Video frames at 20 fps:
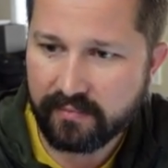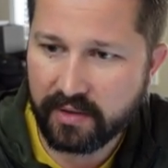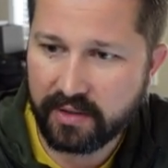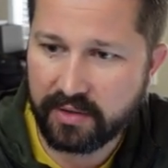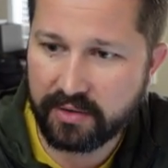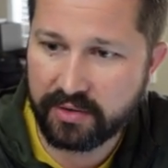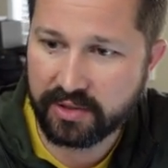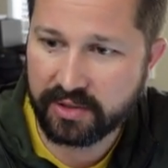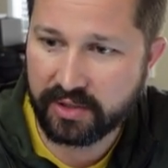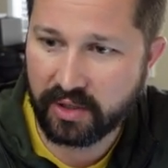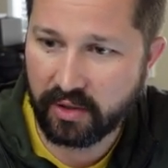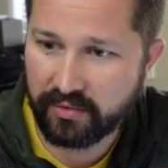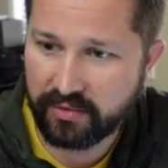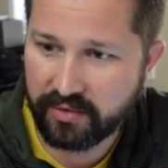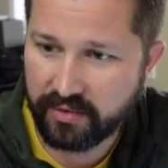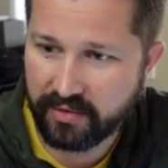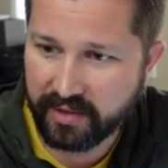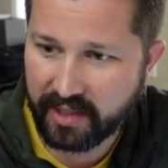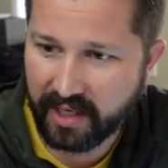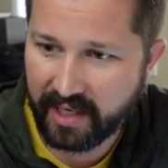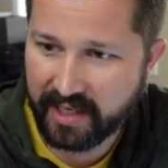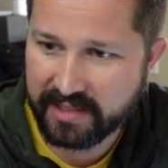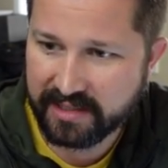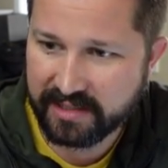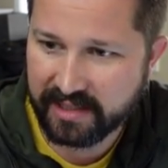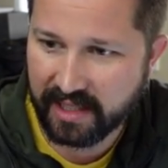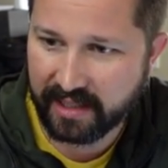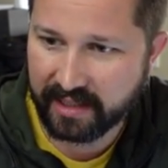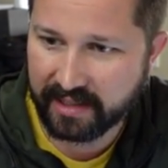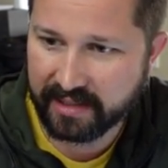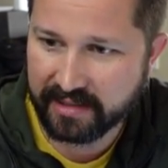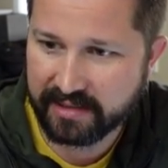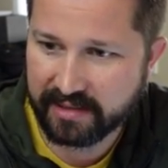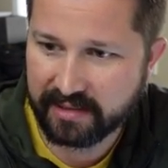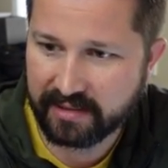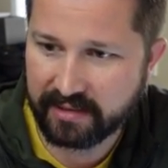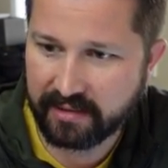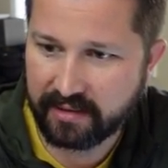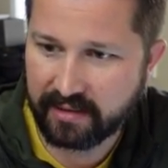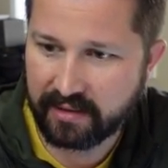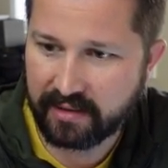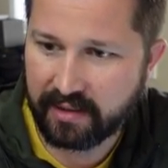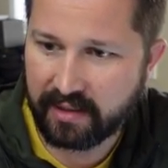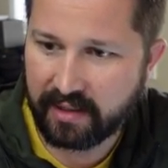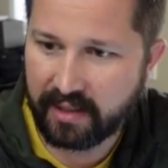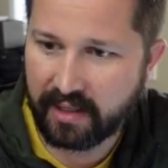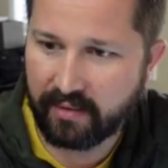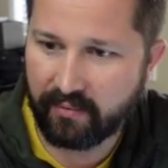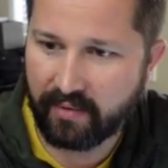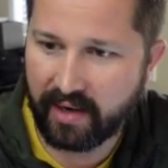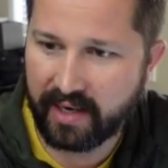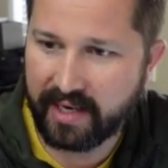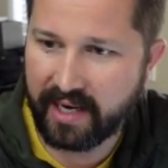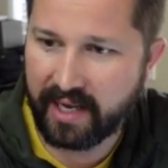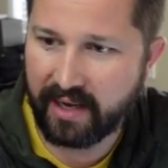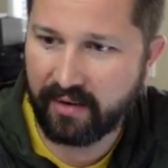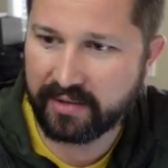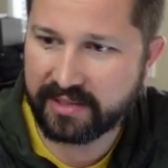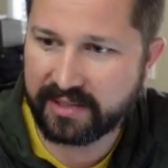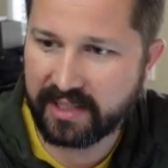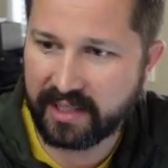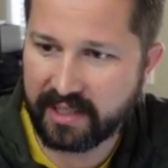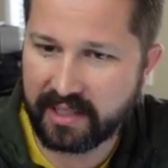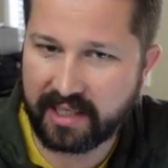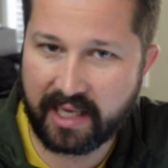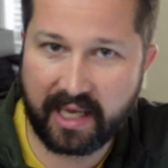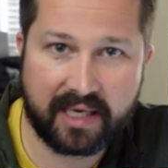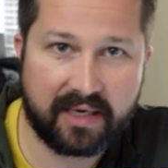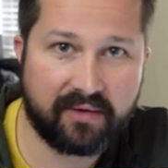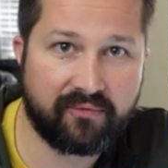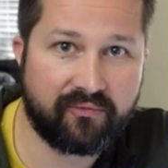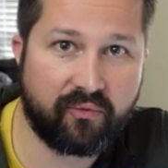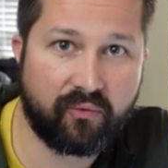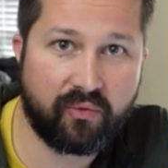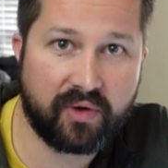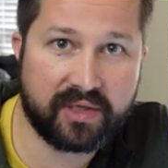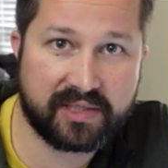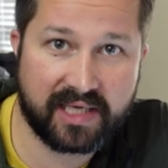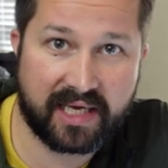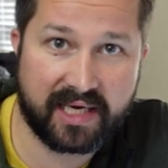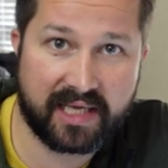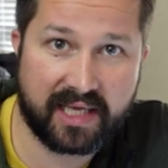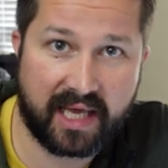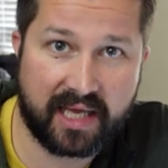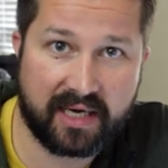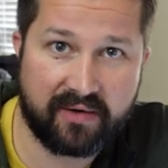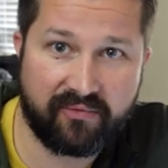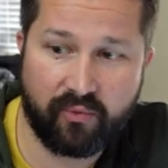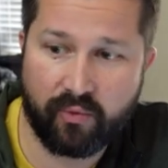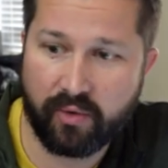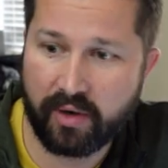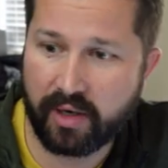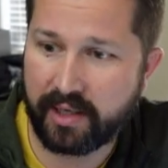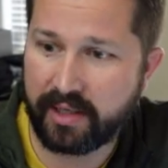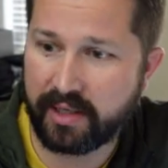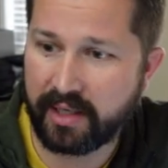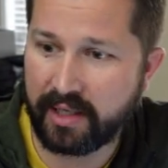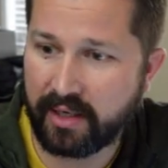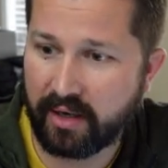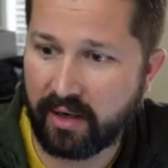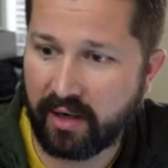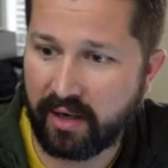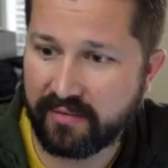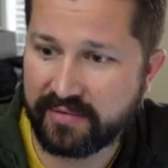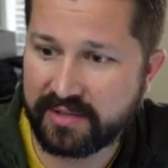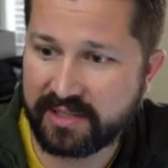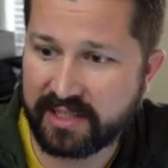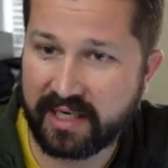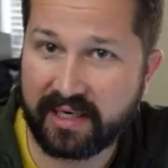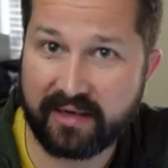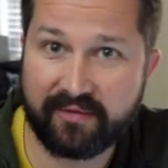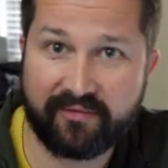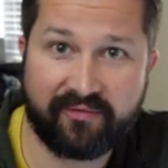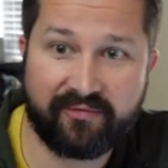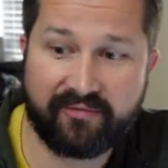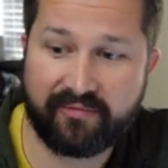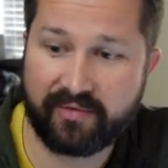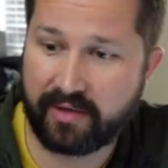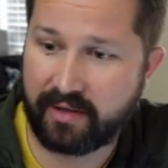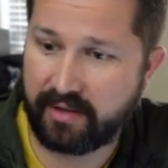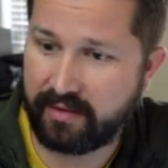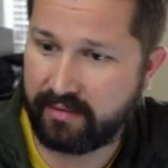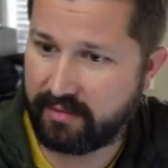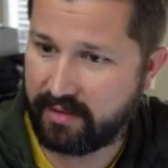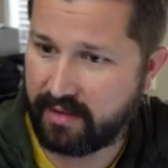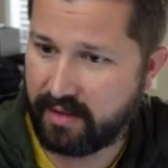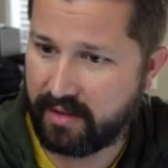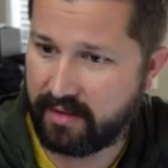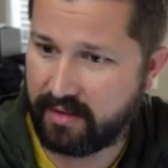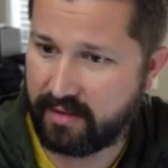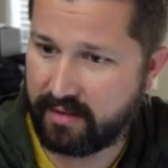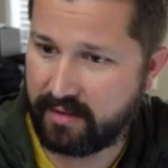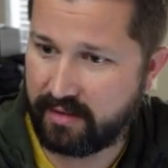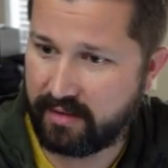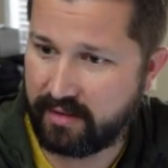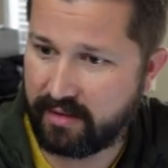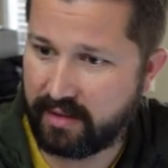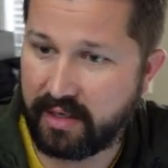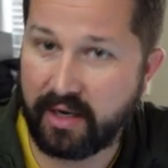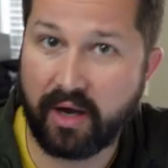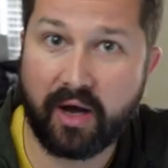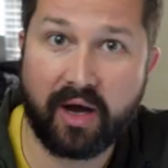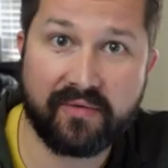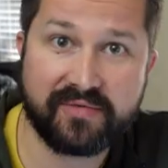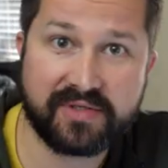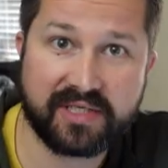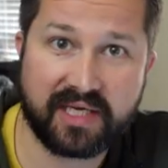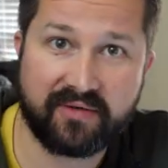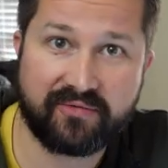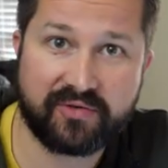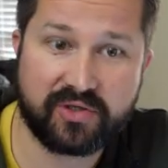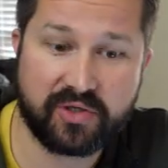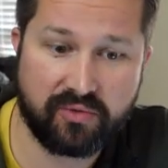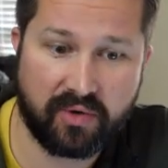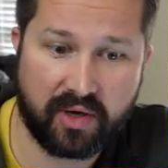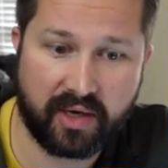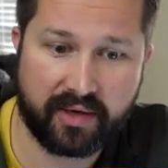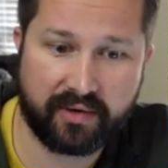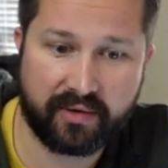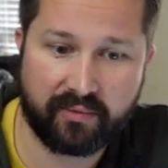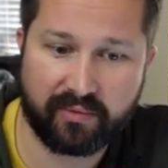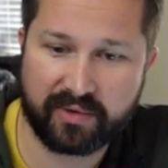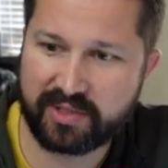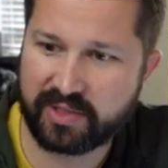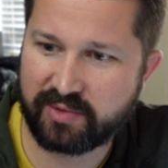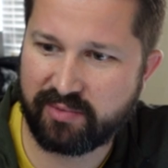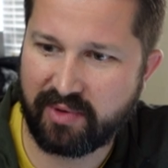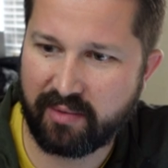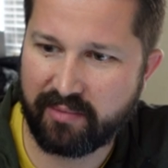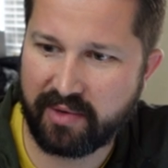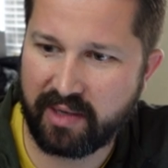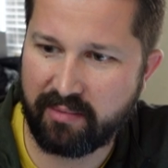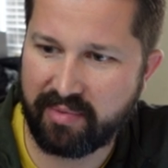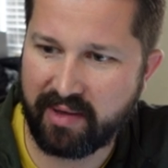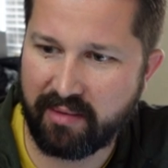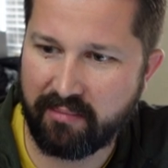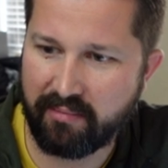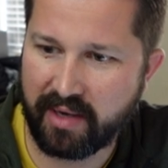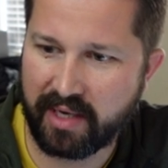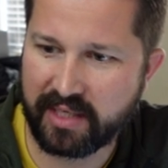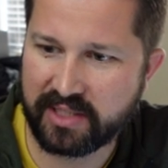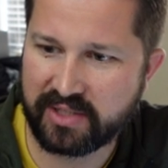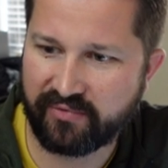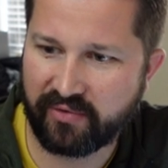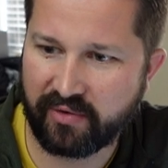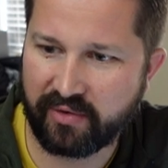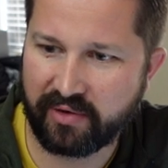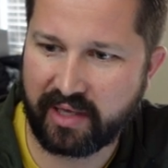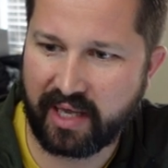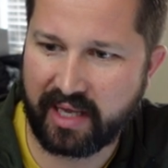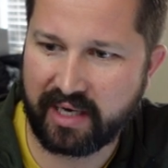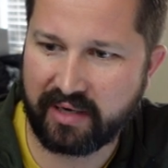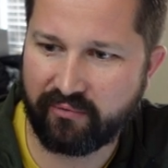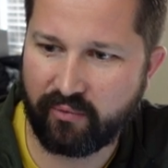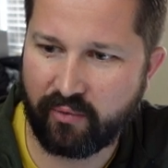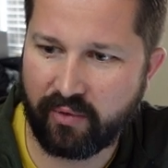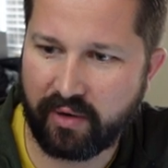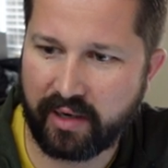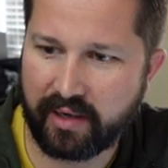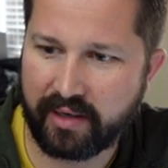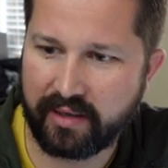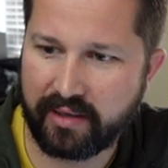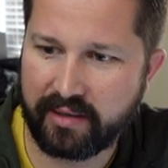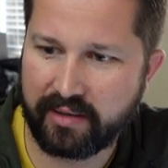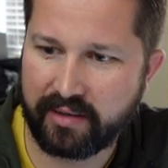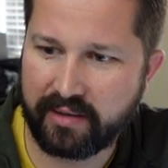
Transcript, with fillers: you just go through your gain settings, and right now it's at a gain of it's at a gain of one and an offset of and an offset of 200, which is probably a bit much for a gain of one.